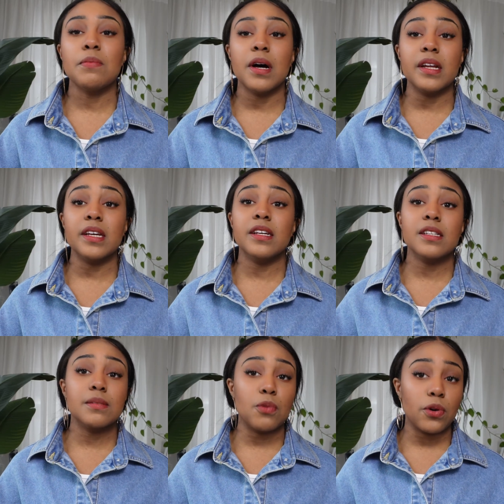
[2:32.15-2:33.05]
but it
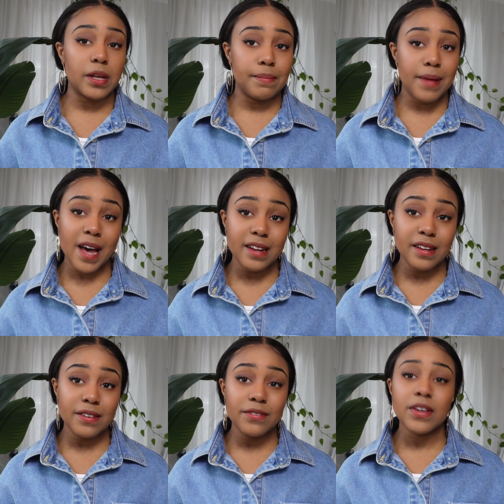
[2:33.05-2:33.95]
is more
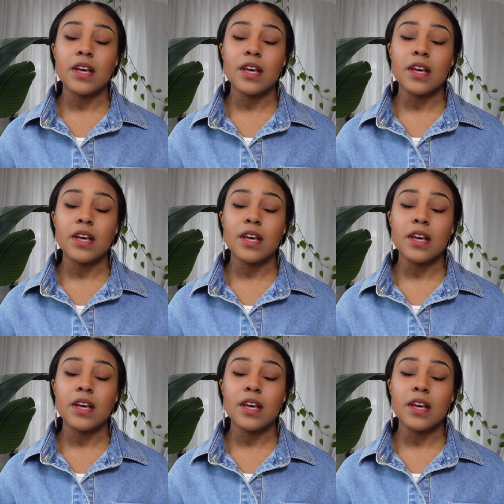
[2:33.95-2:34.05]
competitive